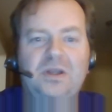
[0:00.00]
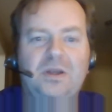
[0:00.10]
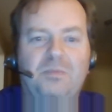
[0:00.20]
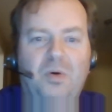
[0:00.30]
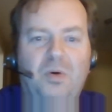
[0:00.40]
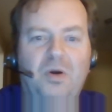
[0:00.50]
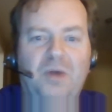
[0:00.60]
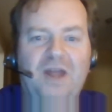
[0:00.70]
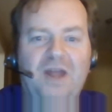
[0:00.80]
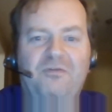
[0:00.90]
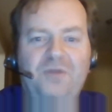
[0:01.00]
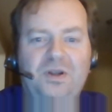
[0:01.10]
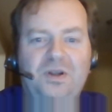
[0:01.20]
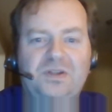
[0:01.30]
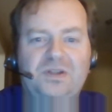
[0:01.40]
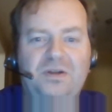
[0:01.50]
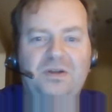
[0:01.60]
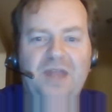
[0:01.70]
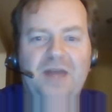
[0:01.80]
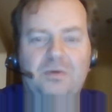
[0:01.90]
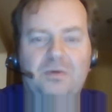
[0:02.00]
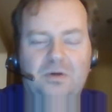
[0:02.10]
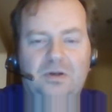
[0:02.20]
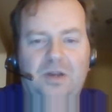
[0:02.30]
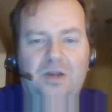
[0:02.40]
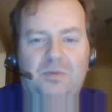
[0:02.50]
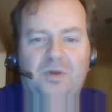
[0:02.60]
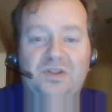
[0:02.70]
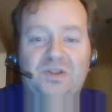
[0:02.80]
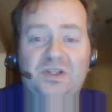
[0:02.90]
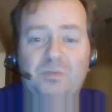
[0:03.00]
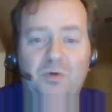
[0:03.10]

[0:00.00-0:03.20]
And boy, when I fucking saw that, in parentheses,